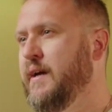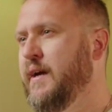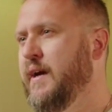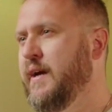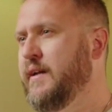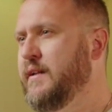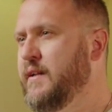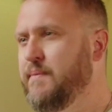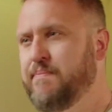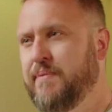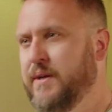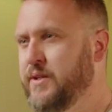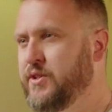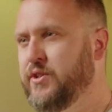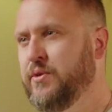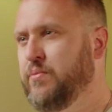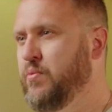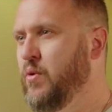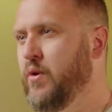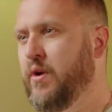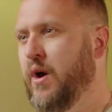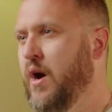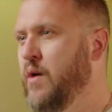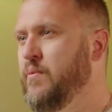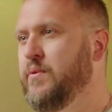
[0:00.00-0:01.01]
and to picture
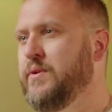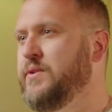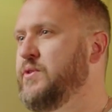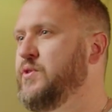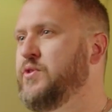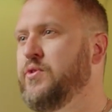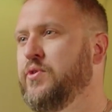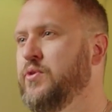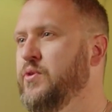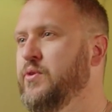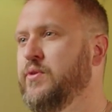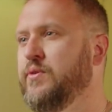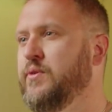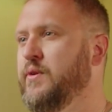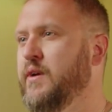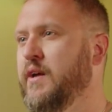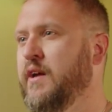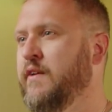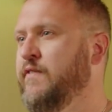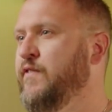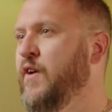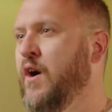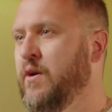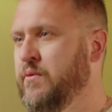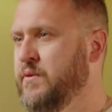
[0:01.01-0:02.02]
what I would do
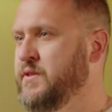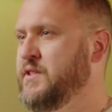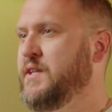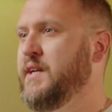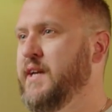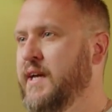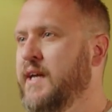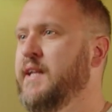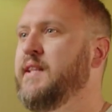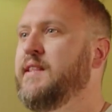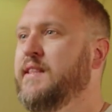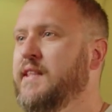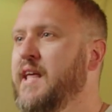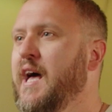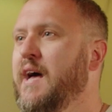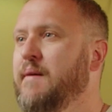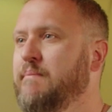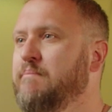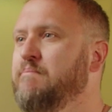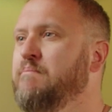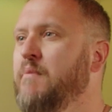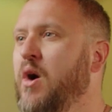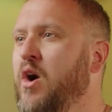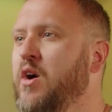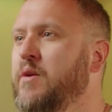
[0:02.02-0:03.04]
if I was in
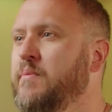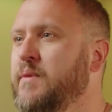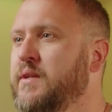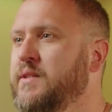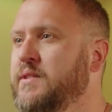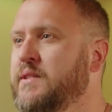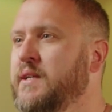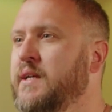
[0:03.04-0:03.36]
that moment.